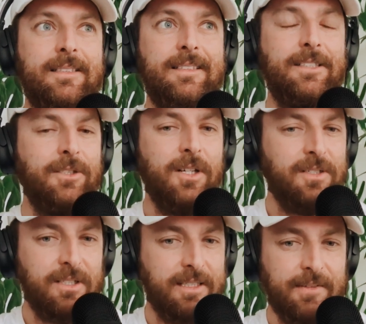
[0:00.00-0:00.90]
you
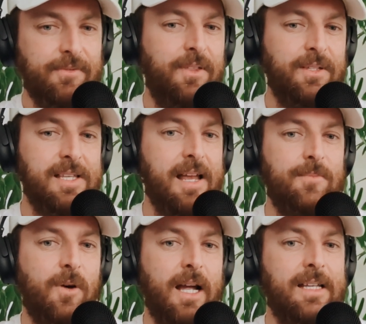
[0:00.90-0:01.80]
don't live the
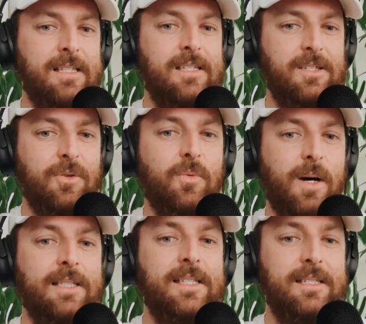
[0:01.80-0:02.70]
same way as you
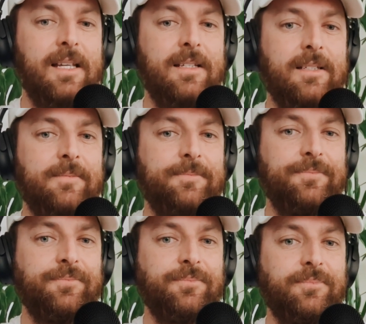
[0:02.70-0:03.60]
once did.
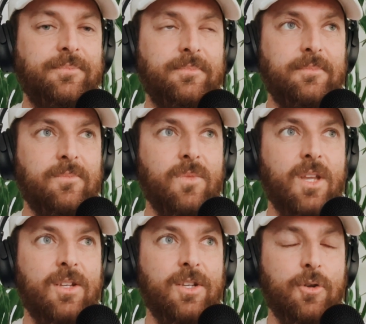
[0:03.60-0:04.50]

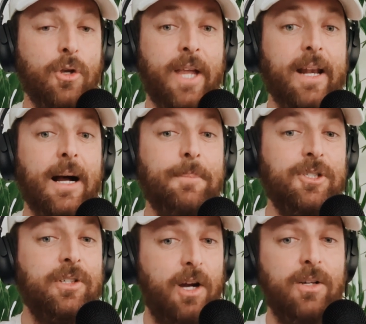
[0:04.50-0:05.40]
You get up and
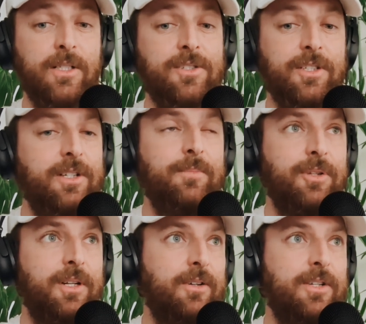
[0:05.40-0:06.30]
you go onto your
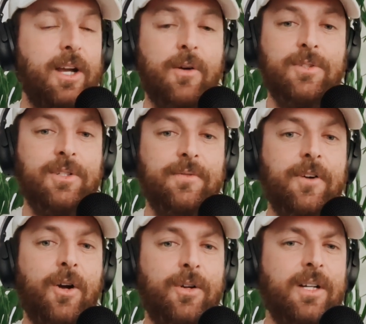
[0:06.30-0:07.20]
computer or you go into your
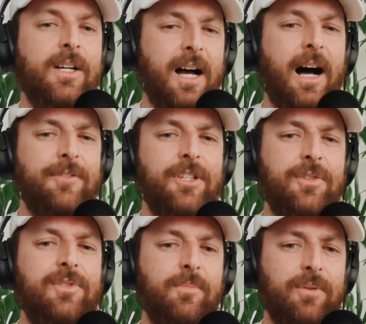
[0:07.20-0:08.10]
phone after you
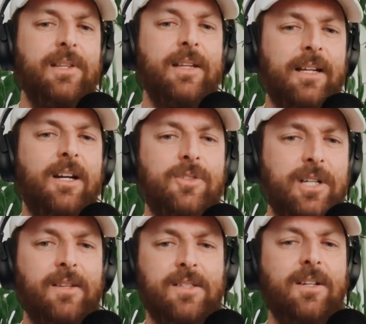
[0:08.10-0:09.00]
do some breathing and cold
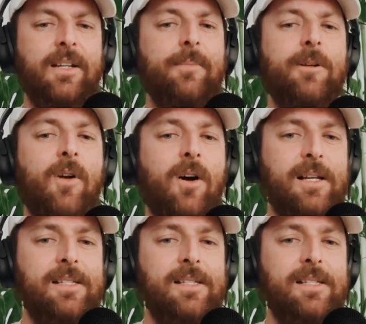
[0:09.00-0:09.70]
showers. So don't get me wrong. I